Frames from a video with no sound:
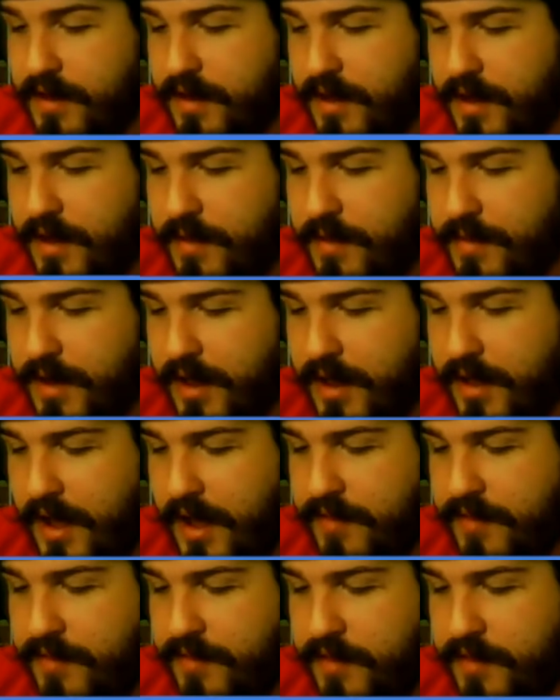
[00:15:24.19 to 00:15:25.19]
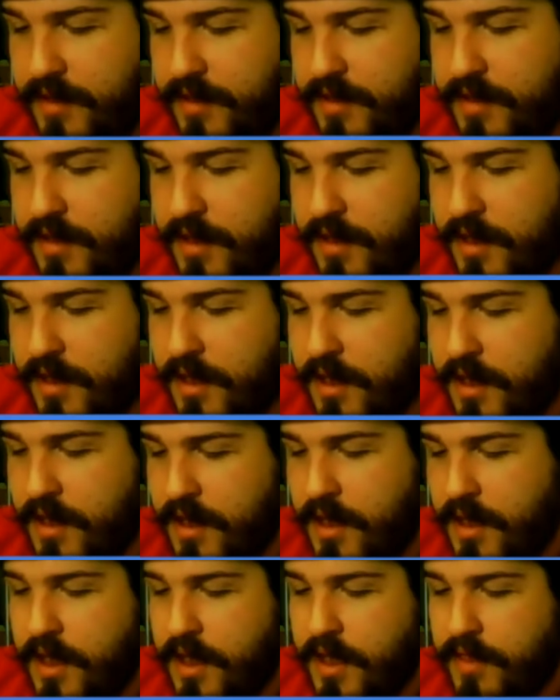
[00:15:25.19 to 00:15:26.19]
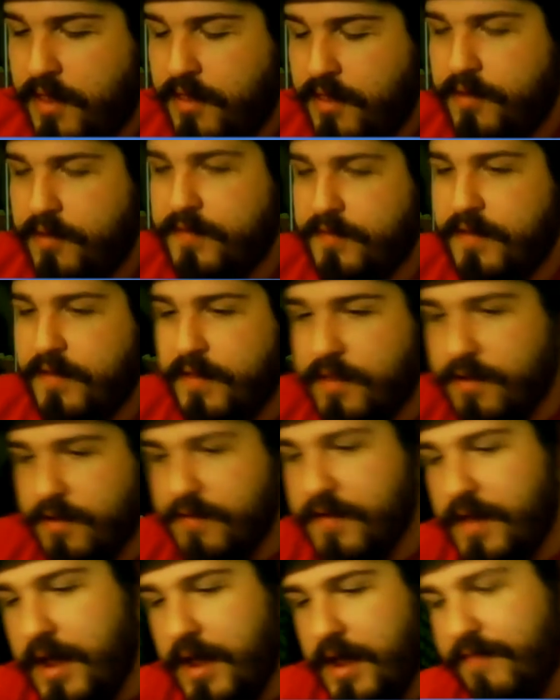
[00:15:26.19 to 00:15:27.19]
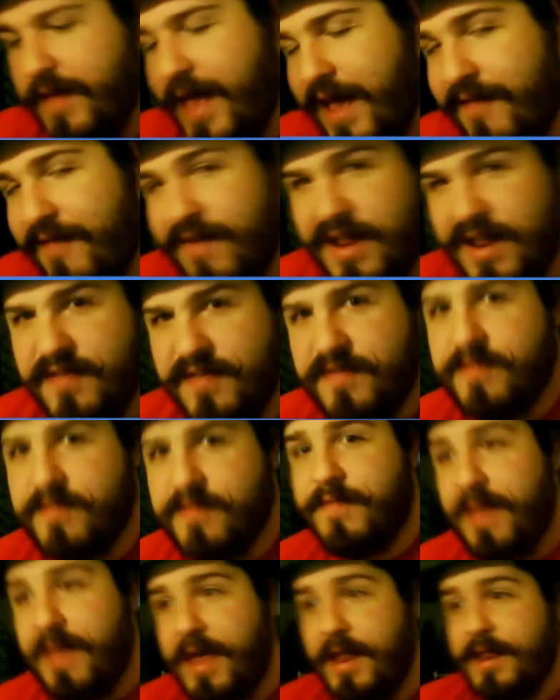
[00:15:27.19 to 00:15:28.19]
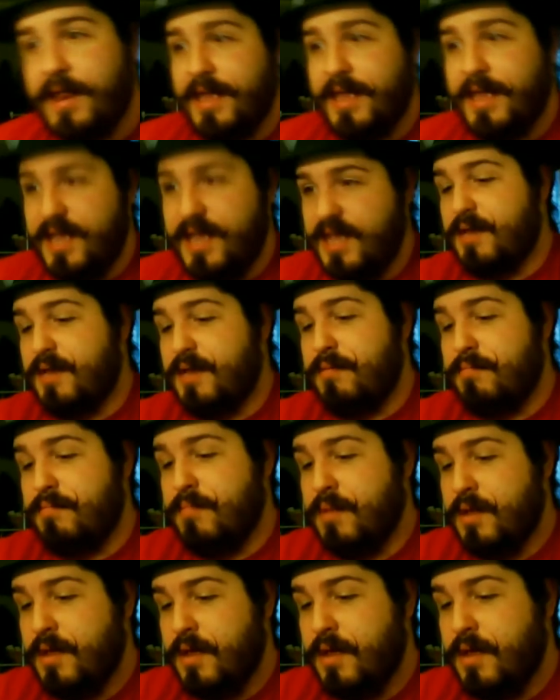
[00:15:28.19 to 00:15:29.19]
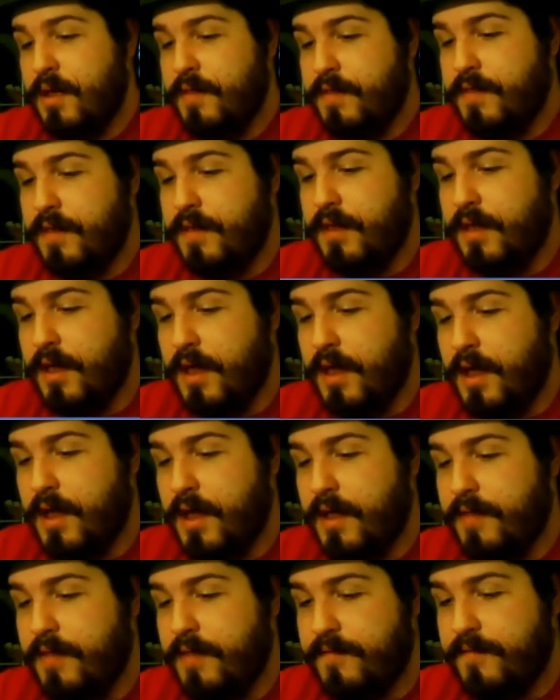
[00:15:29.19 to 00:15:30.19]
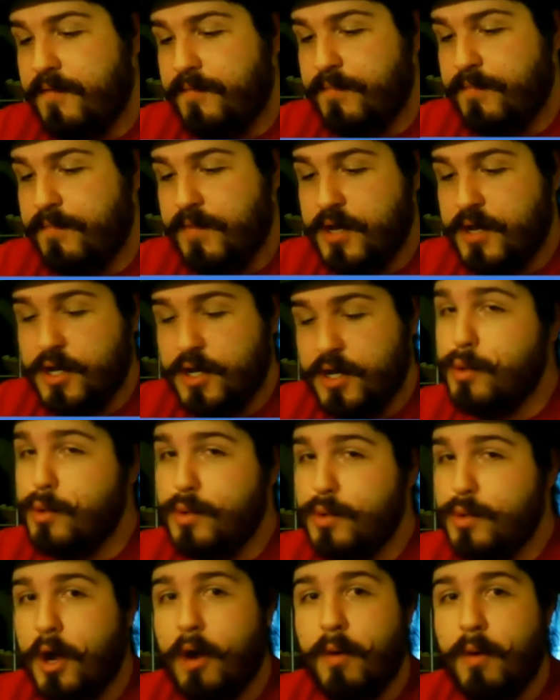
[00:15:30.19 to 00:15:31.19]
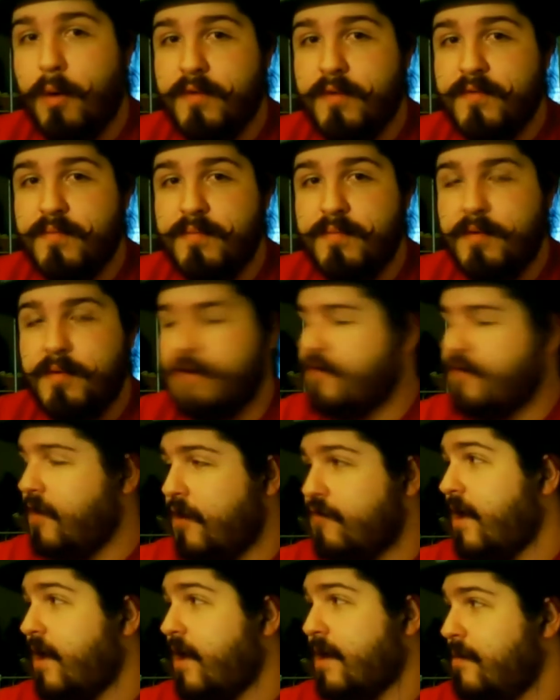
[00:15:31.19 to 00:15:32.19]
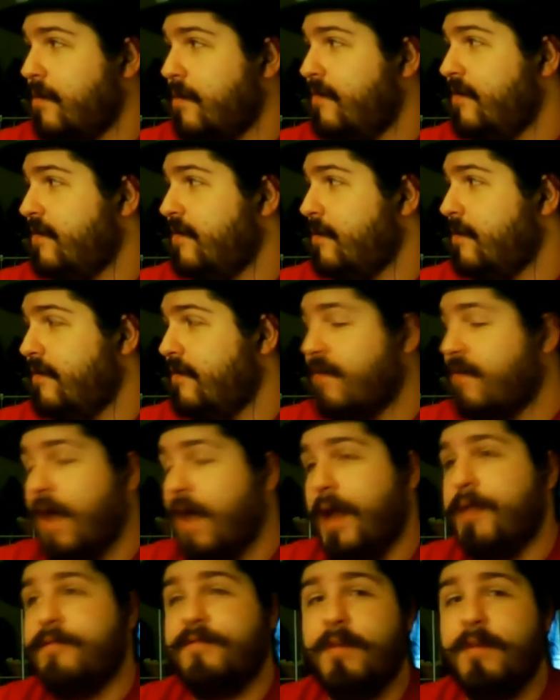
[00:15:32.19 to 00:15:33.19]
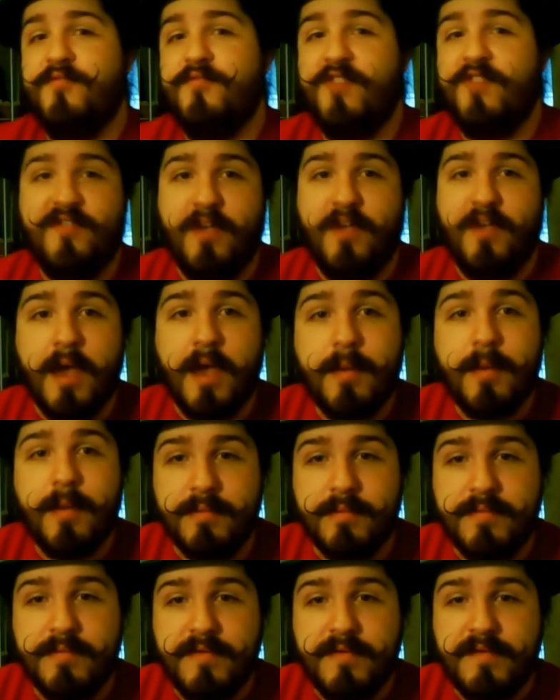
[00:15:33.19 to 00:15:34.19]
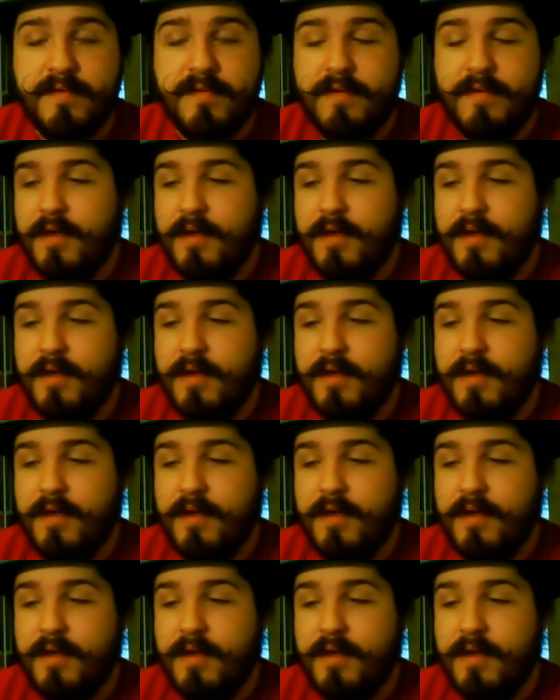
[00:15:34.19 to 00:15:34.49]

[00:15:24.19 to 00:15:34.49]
and I think there's a lot of evidence of that in the two Star Wars or Star Trek movies that we've gotten from J.J. Abrams,